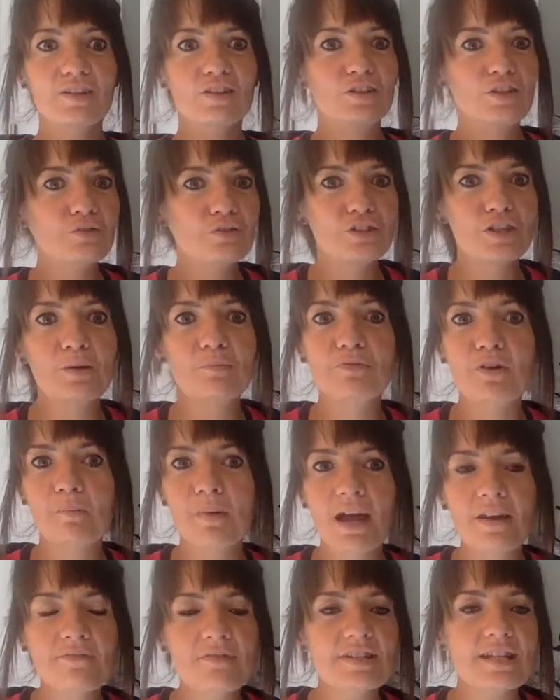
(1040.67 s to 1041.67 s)
YouTube, from
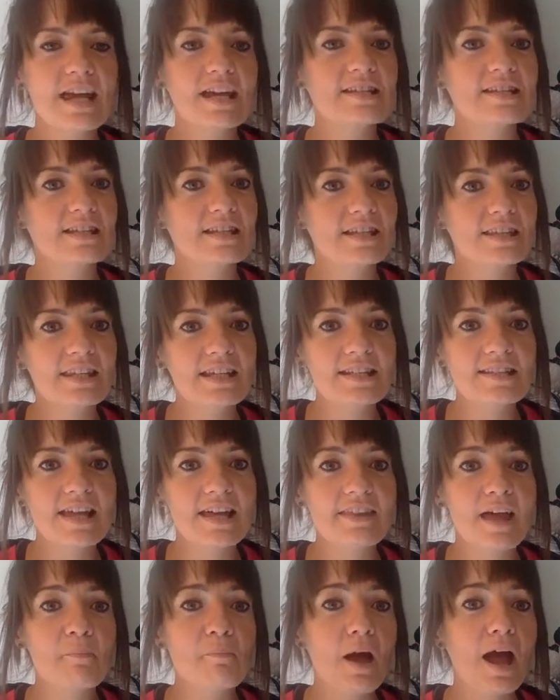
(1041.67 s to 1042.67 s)
advertising and things like that,